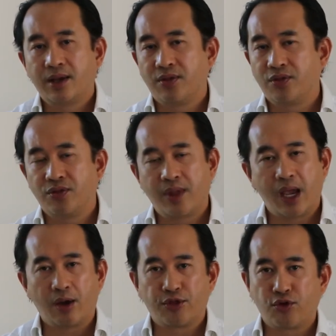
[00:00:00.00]

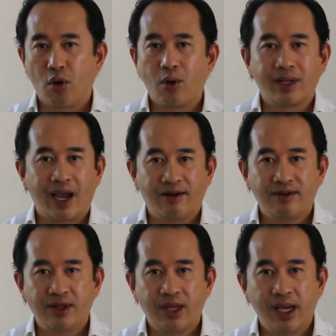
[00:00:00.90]
they are throwing
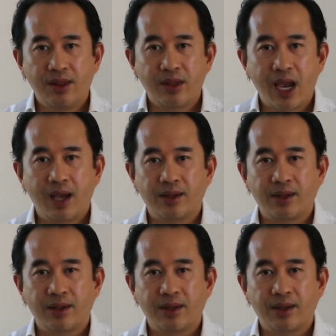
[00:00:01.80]
everything in there.